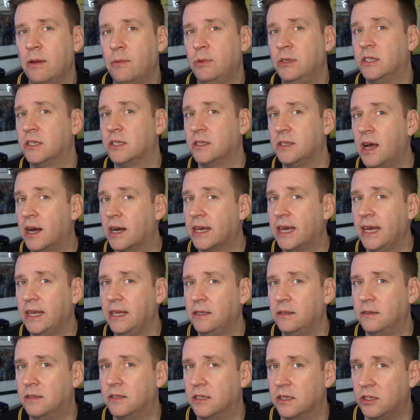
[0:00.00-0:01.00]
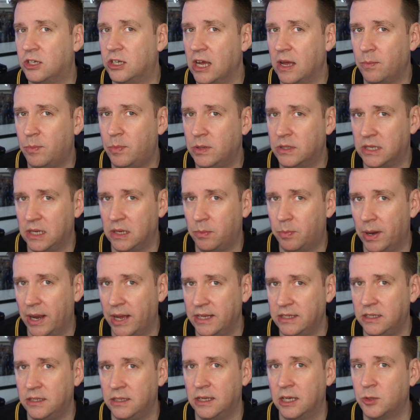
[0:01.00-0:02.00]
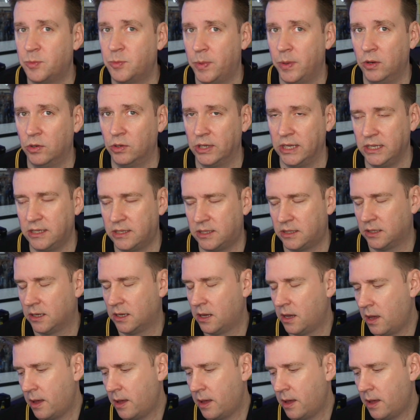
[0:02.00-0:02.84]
we snuck into the Champions League places, let's be honest.